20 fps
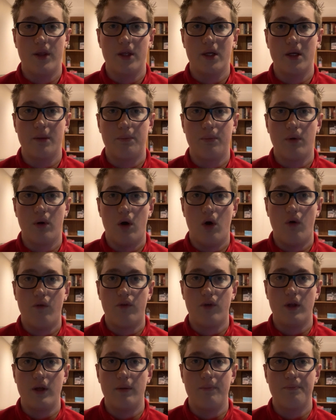think
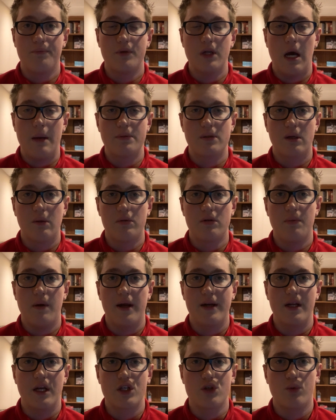hopefully Thompson comes
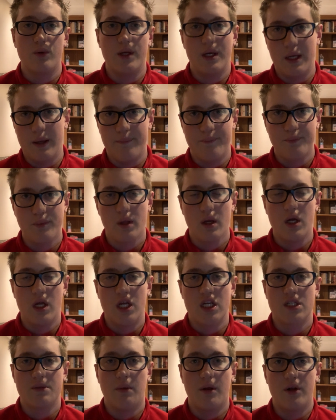back next week, and
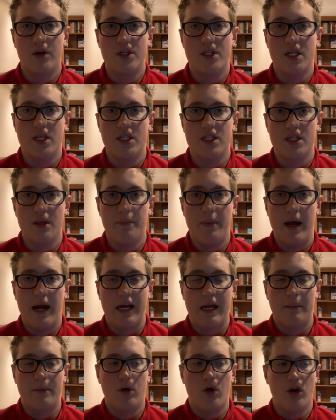Smothers is the
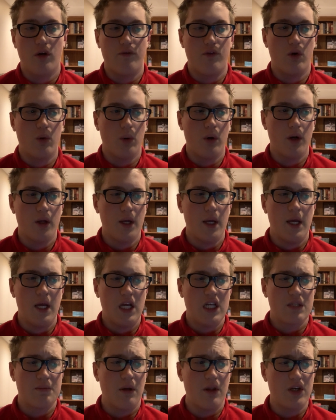backup going forward.
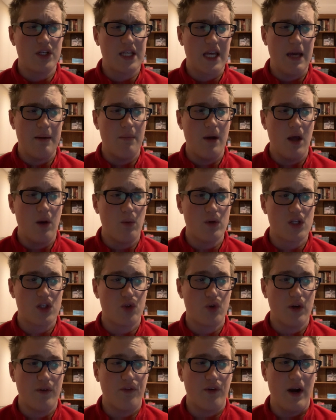Smothers came in, was
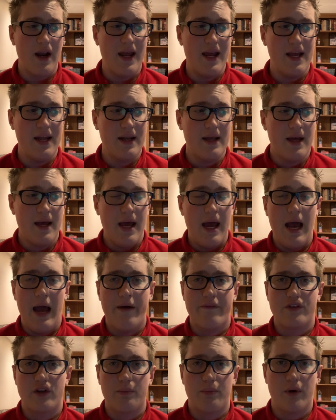3 for 8
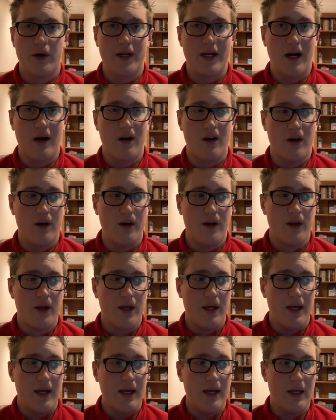after Purdy got hurt,
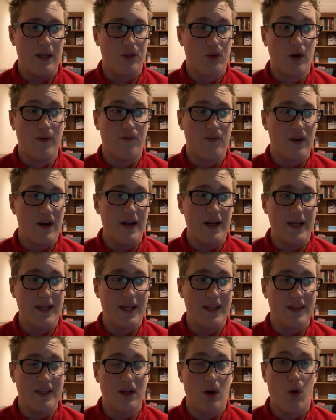and 3 for 8,
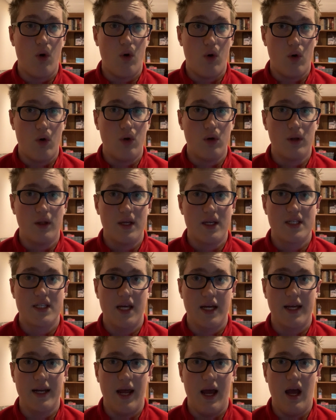again, the whole
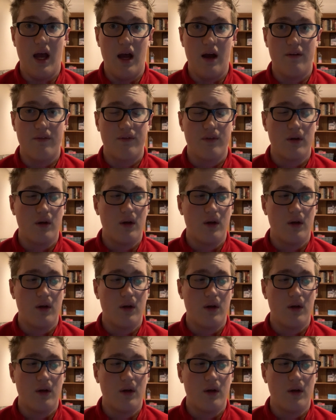second half,